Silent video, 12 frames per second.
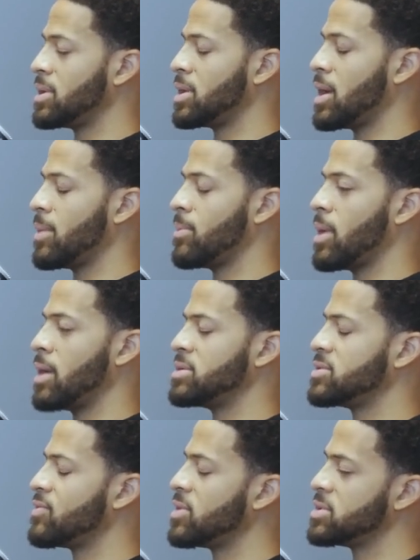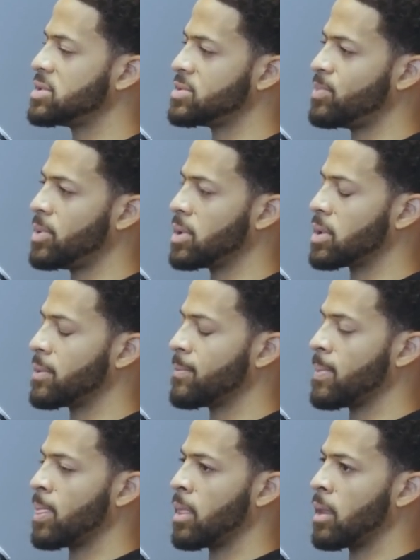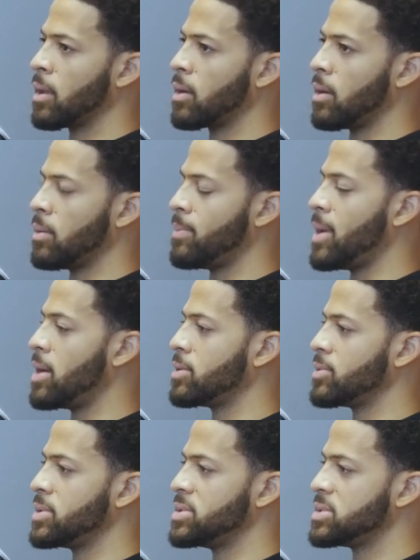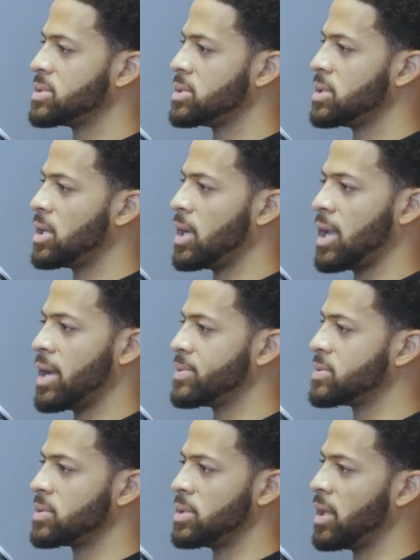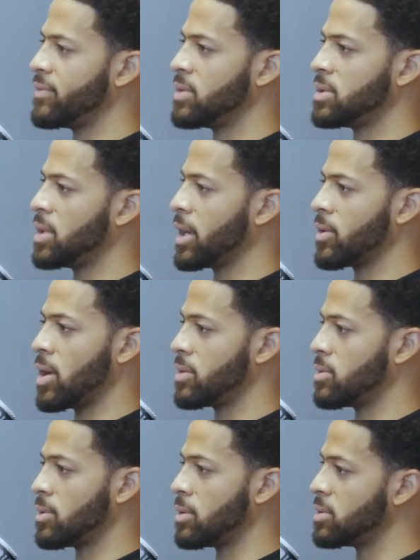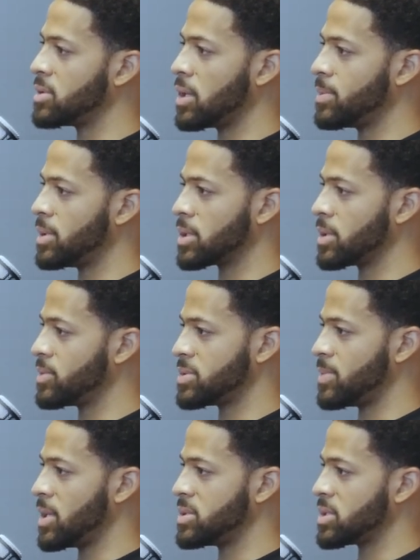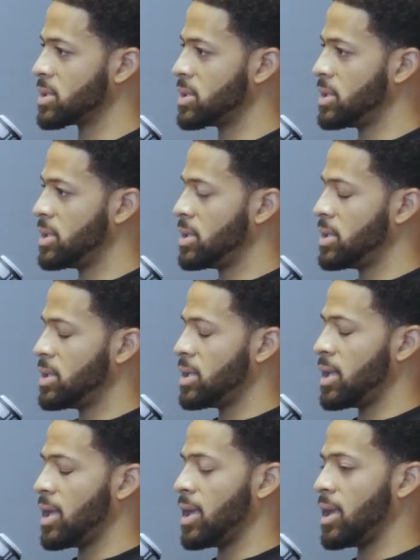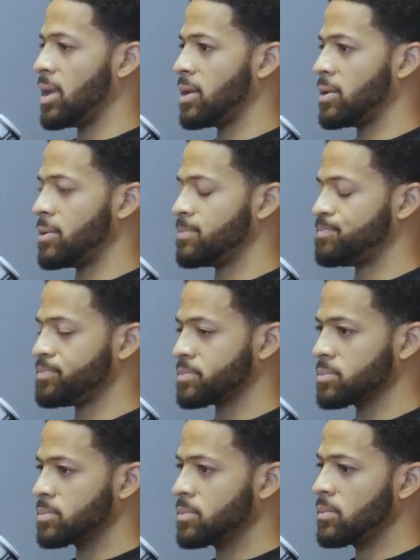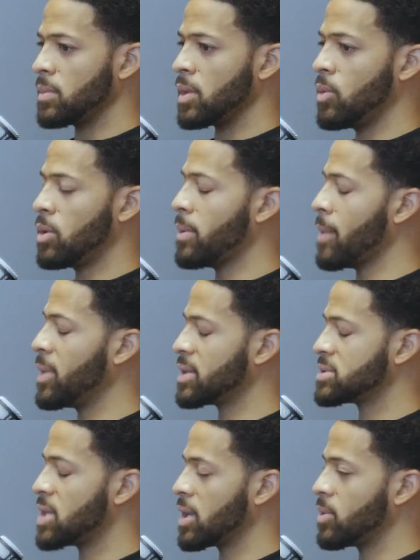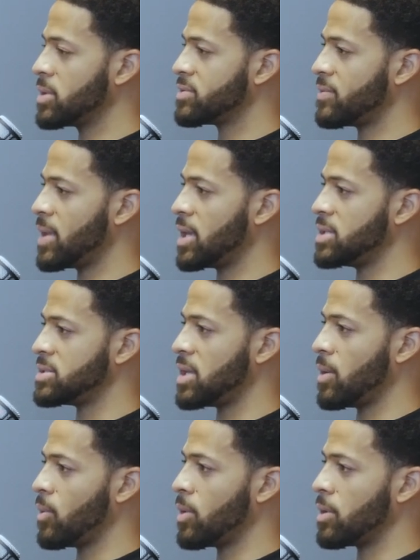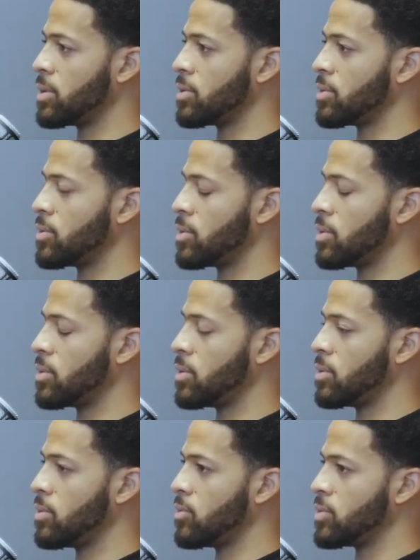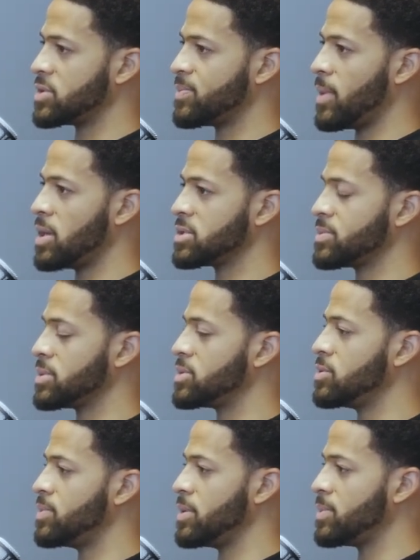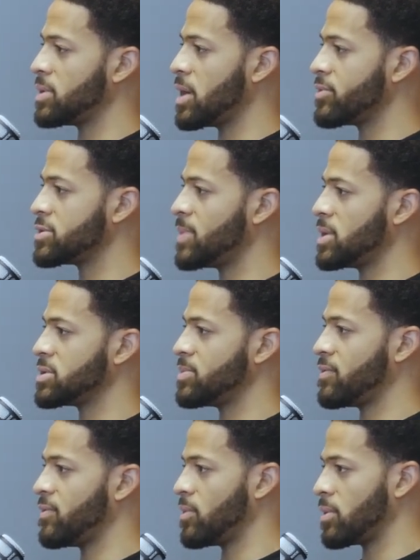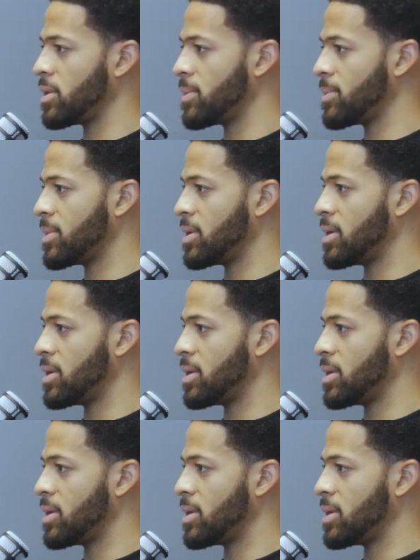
And um, I just finished this book called Boundaries. I absolutely loved it. I cried through the whole entire book. It was amazing. And one of my biggest takeaways from that is that we're responsible to people, not responsible for them.